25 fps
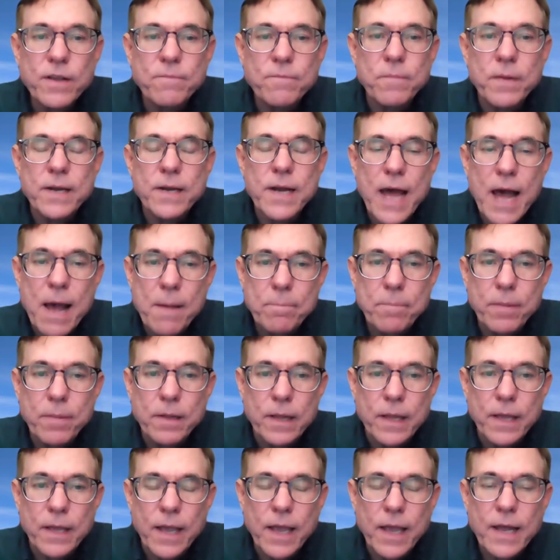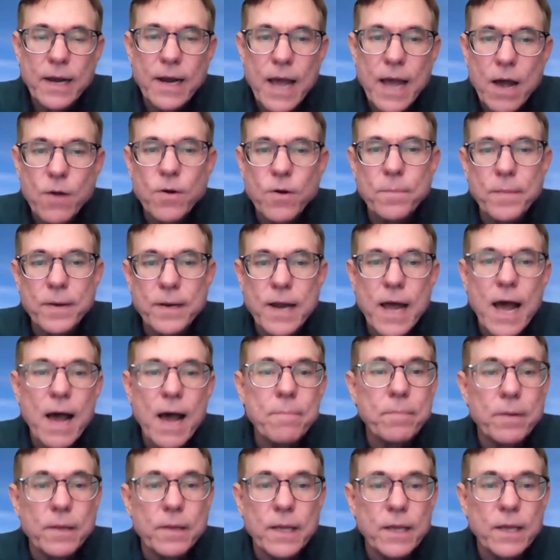of monopoly and how a
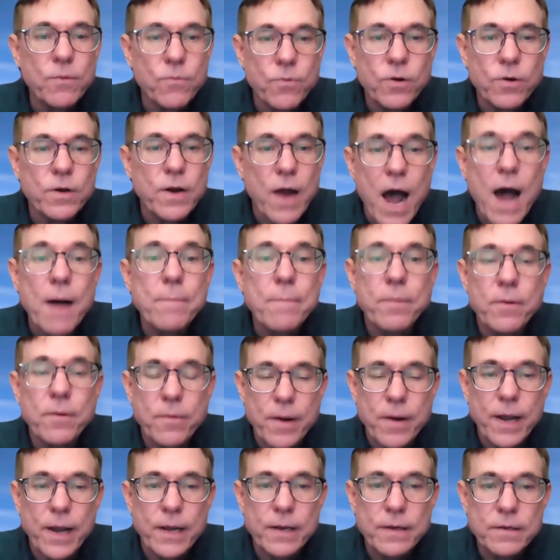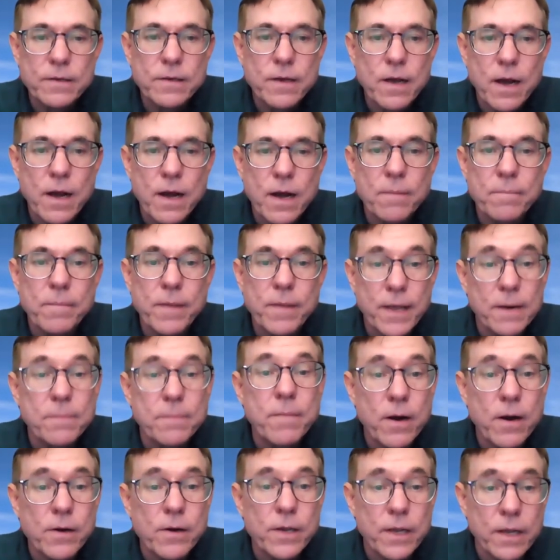monopoly would operate in a
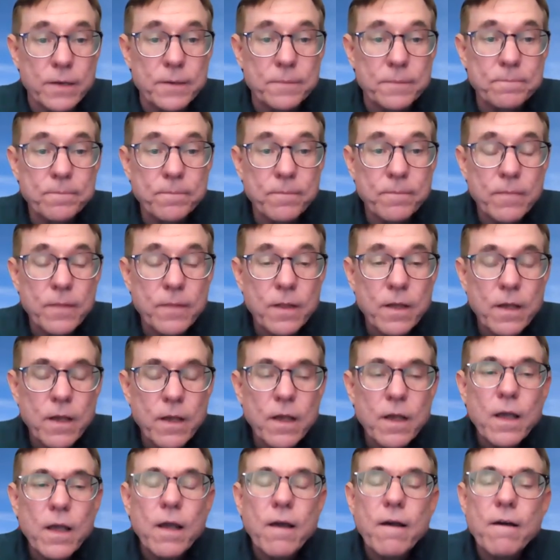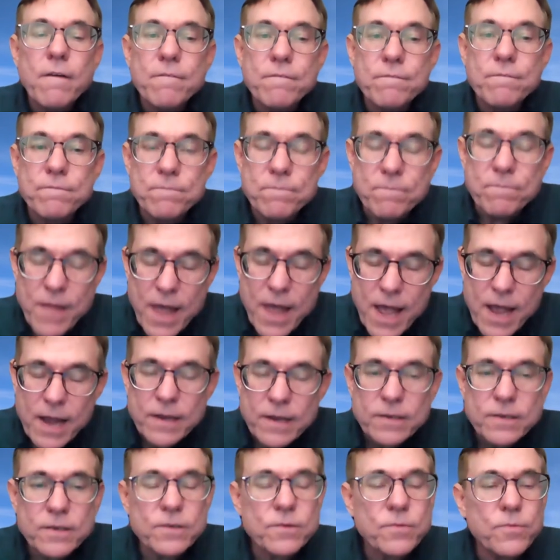market.
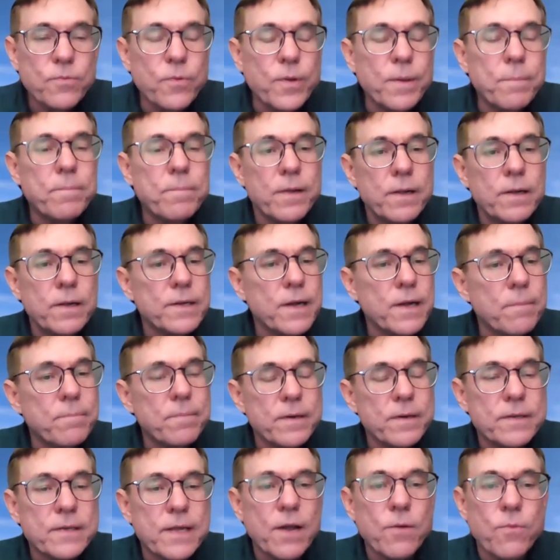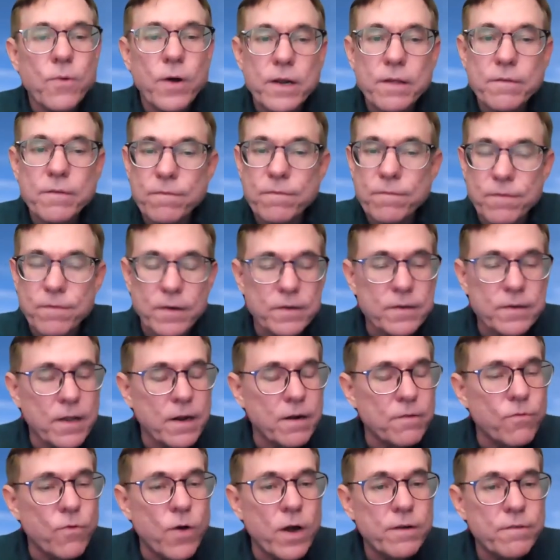Next, we build up and say, what if instead
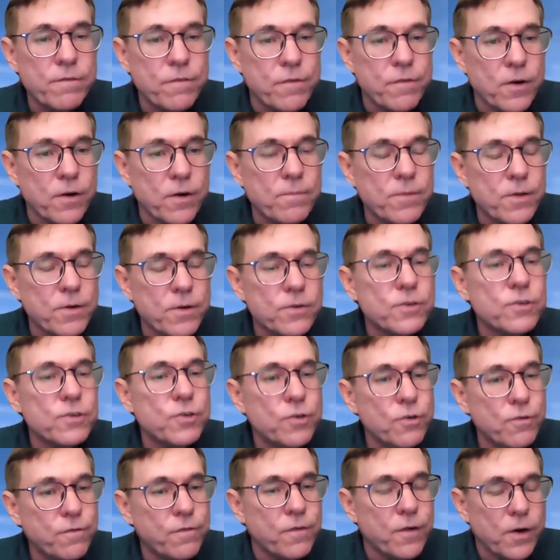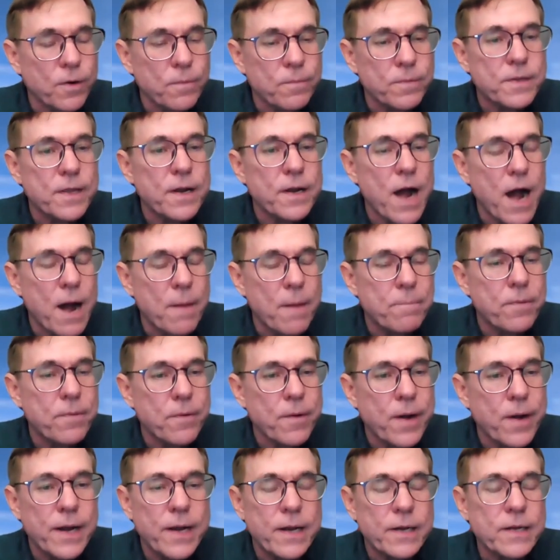of one firm, there's two firms that
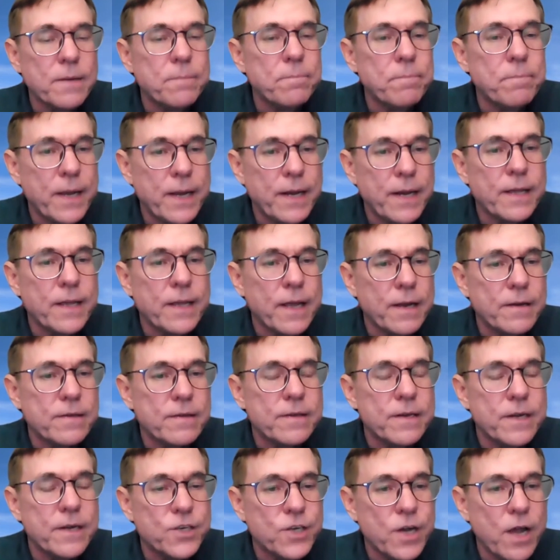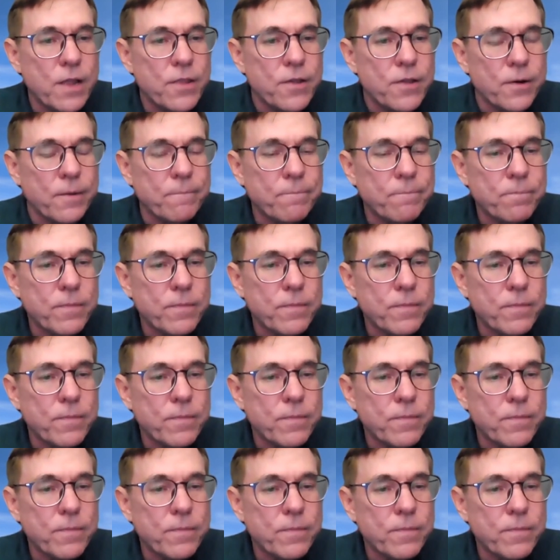operate and compete against each other?